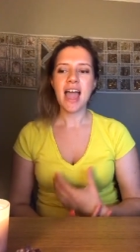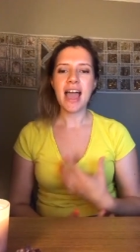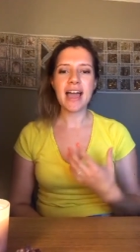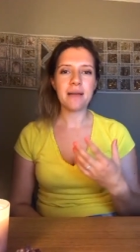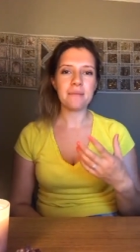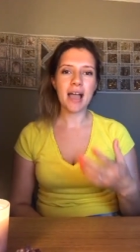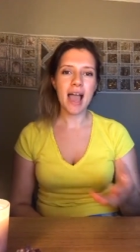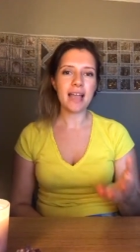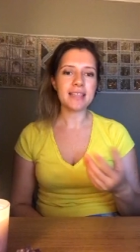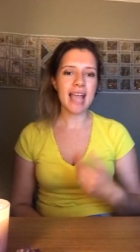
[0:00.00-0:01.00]
Um,
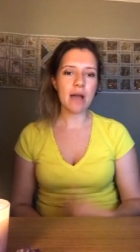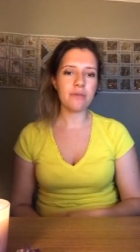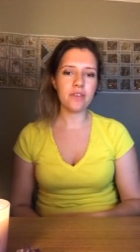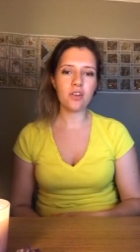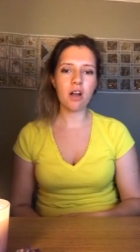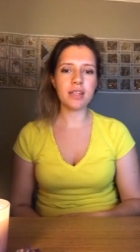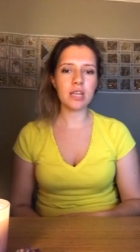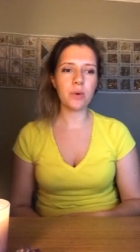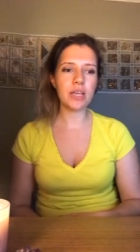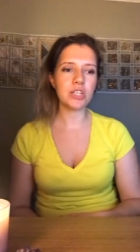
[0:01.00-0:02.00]
and now, if you've got any
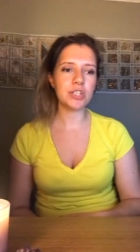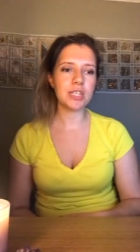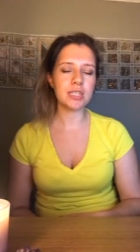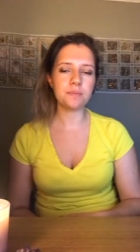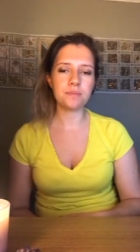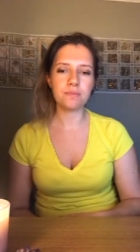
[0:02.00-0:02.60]
questions,